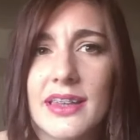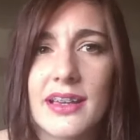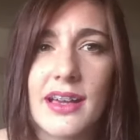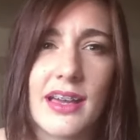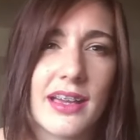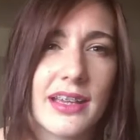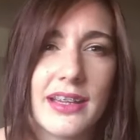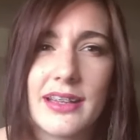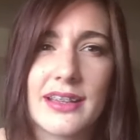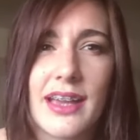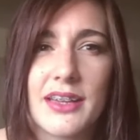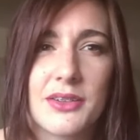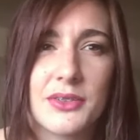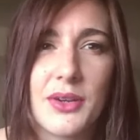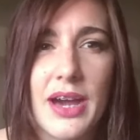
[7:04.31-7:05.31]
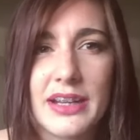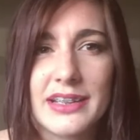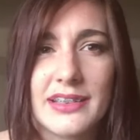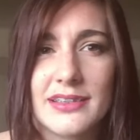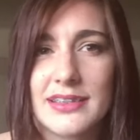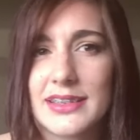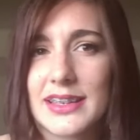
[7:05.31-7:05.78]
Like, I don't know how
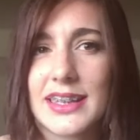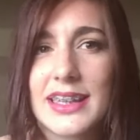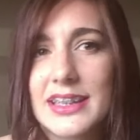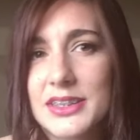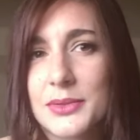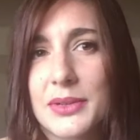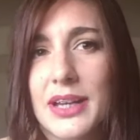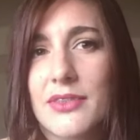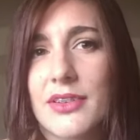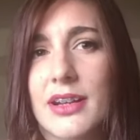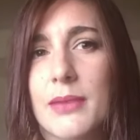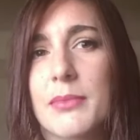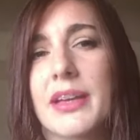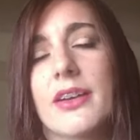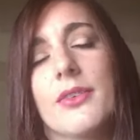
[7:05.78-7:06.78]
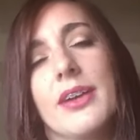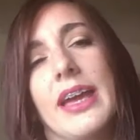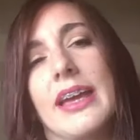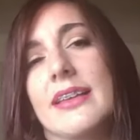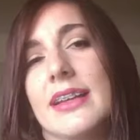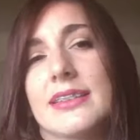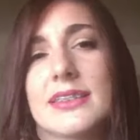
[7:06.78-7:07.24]
to kiss or whatever. And I'm like,
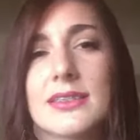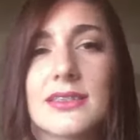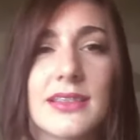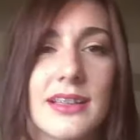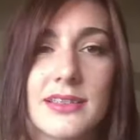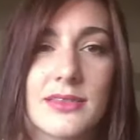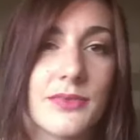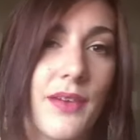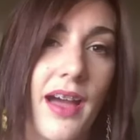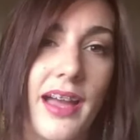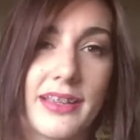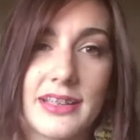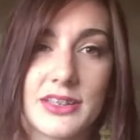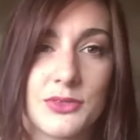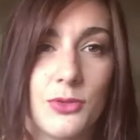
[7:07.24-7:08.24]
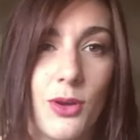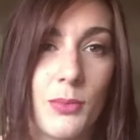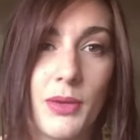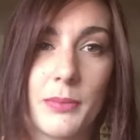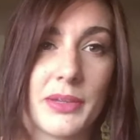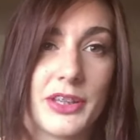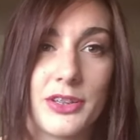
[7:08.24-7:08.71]
okay, that's fine, that's
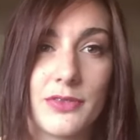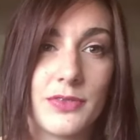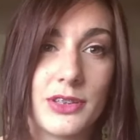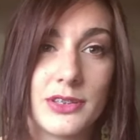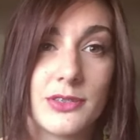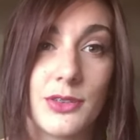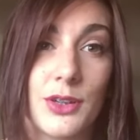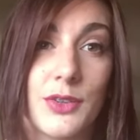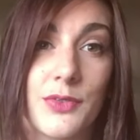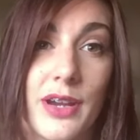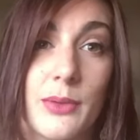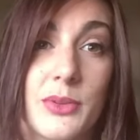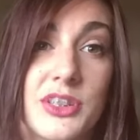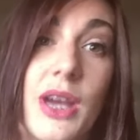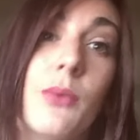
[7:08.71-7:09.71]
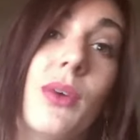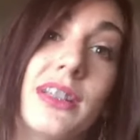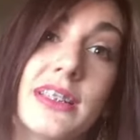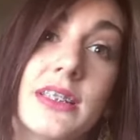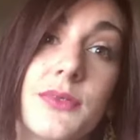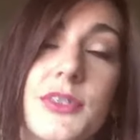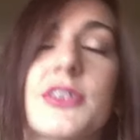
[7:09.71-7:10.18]
normal. I'm like your first girlfriend, which I
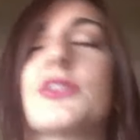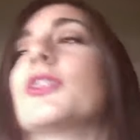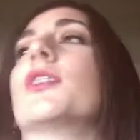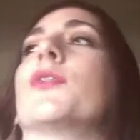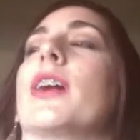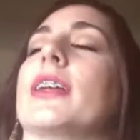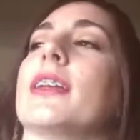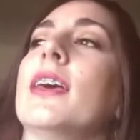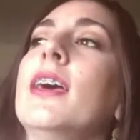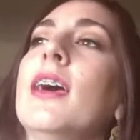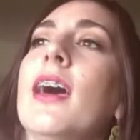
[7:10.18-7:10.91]
was his first girlfriend.